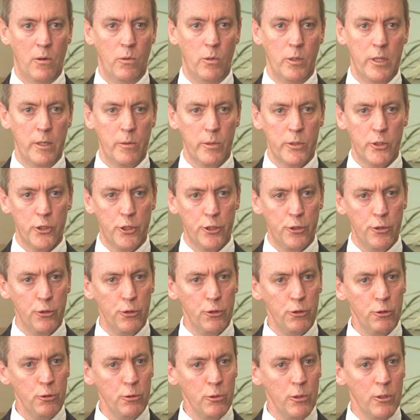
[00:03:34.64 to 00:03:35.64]
Well, there were
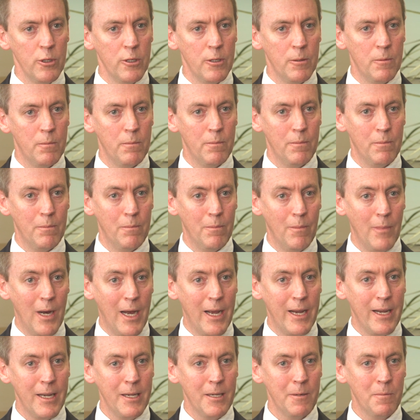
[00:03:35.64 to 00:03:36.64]
2
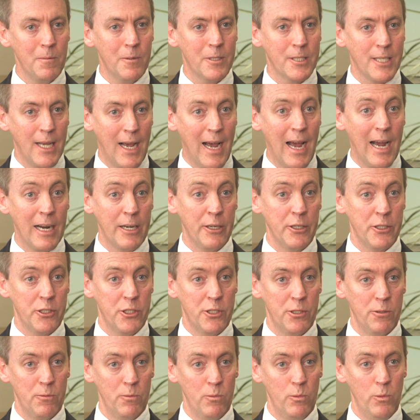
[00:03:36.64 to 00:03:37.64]
main
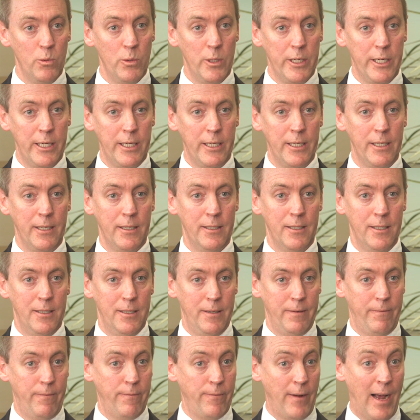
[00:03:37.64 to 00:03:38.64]
targets that we
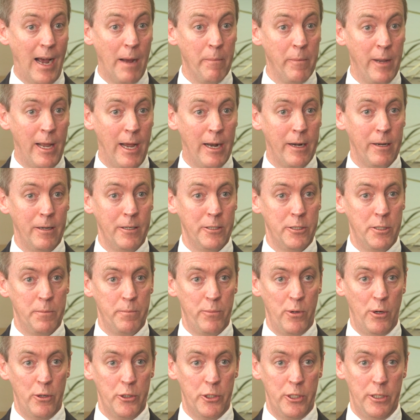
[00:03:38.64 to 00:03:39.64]
farmed out as the
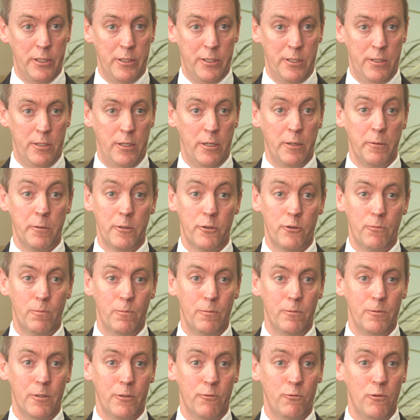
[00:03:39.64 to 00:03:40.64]
process that
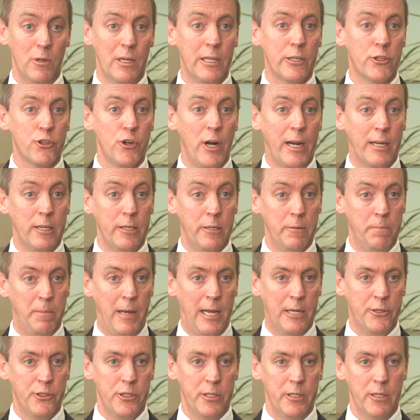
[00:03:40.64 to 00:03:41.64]
really attracted
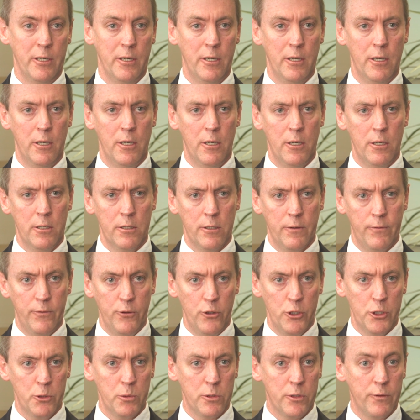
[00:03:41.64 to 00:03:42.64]
Apache. The
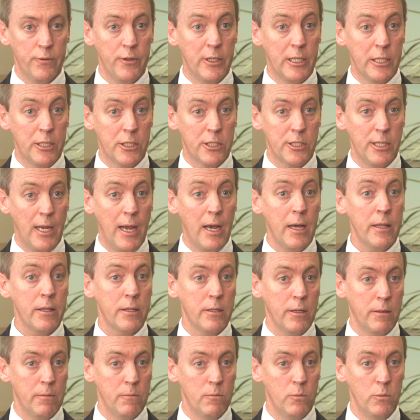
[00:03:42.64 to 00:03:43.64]
first was Phoenix
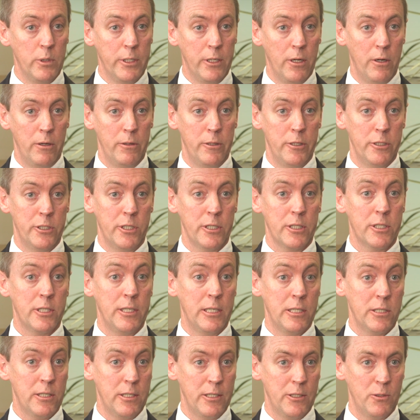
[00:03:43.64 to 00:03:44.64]
South, and we know the
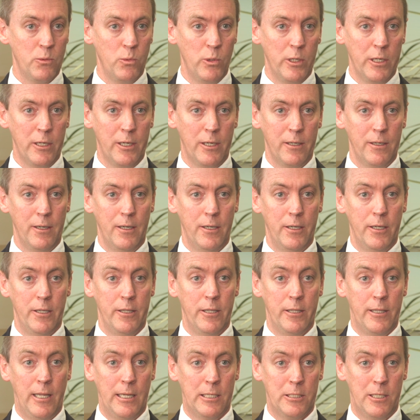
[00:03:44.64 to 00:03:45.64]
success this week
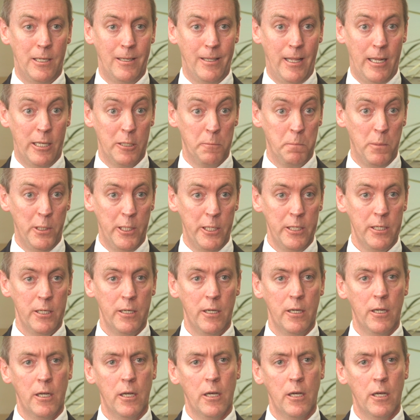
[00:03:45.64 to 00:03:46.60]
that has been.